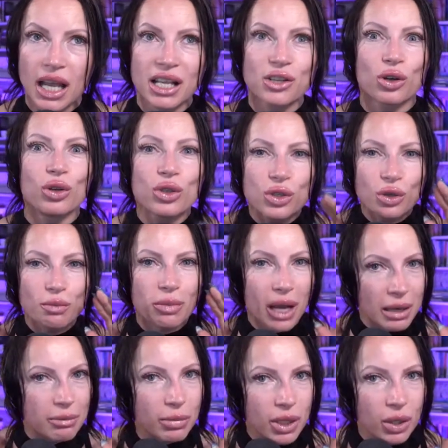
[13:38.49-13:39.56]
It's also
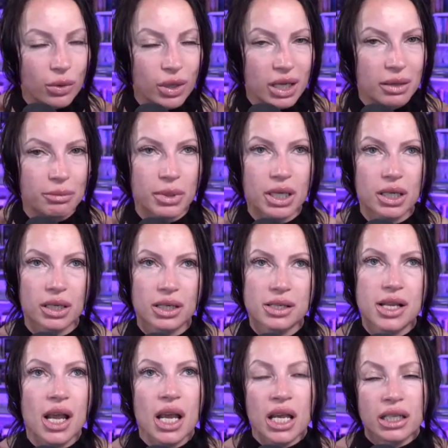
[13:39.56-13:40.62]
mind-blowing
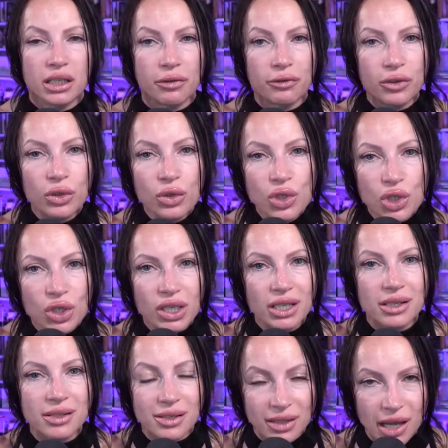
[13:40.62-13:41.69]
because the future
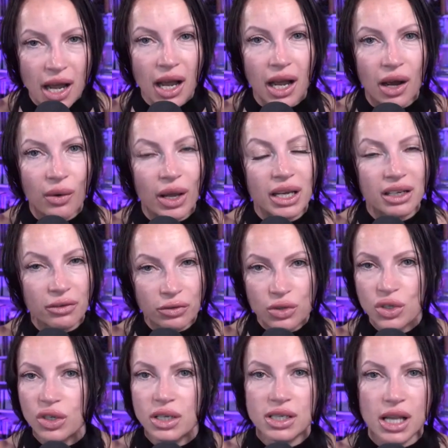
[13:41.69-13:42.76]
is now and the
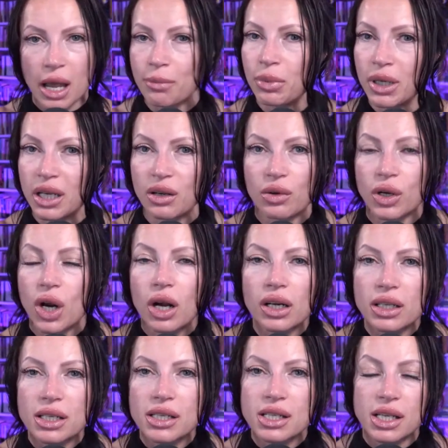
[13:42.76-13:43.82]
future is happening
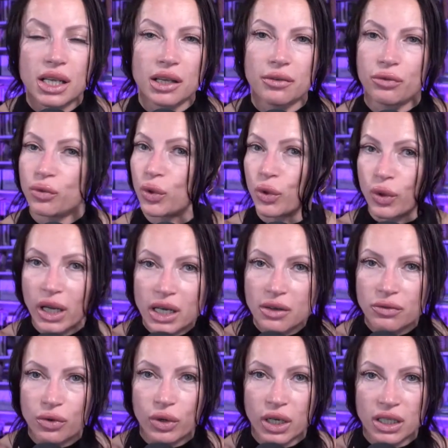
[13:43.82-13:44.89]
regardless if we're ready
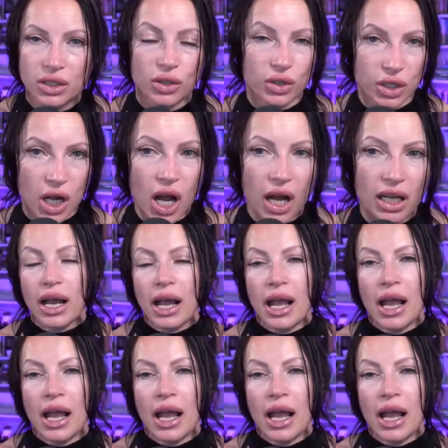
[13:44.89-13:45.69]
for it or not.